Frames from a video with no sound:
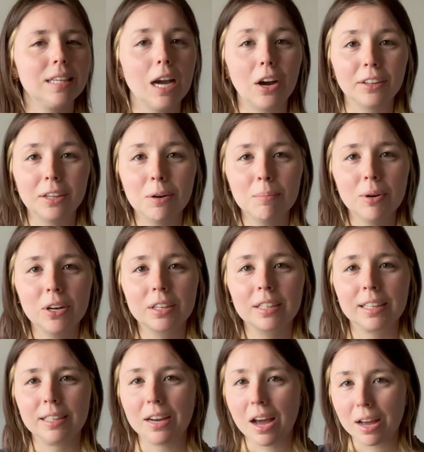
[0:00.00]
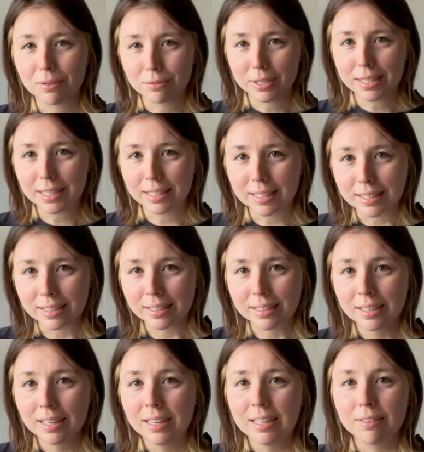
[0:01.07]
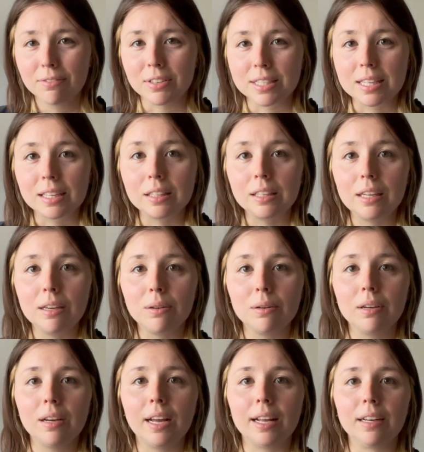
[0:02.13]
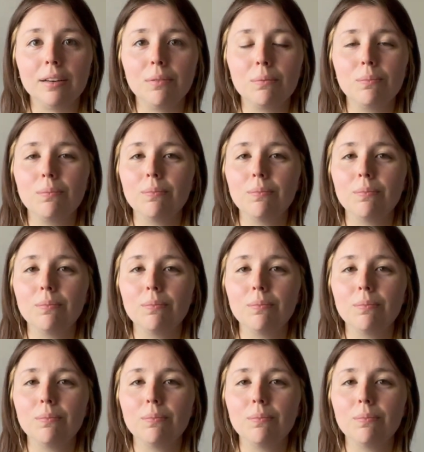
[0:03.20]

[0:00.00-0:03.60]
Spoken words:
the audiobook and not reading it physically, and